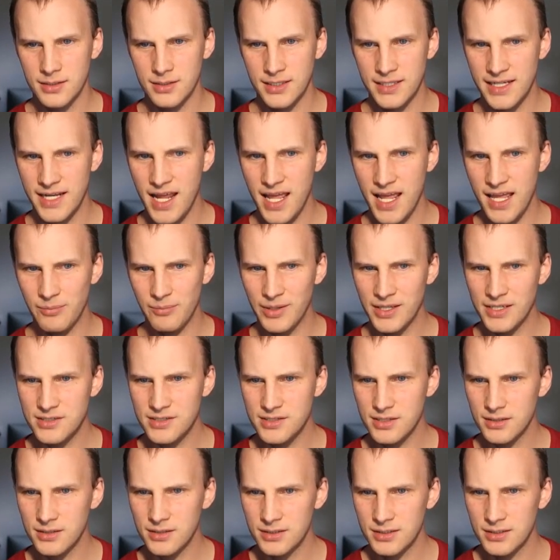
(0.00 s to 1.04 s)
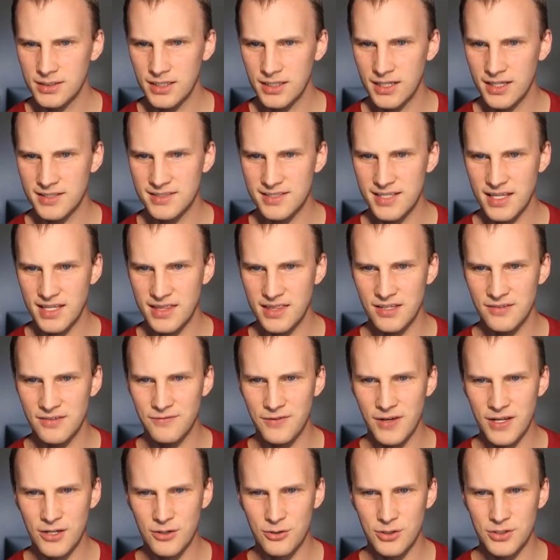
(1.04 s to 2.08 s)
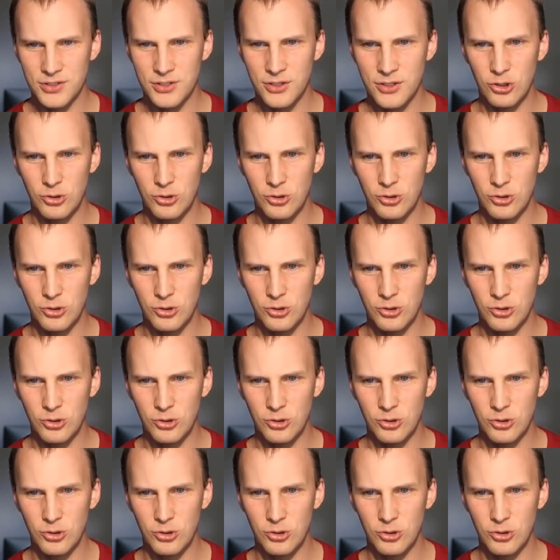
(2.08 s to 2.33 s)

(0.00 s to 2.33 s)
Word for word: name it, uh, set the vendor as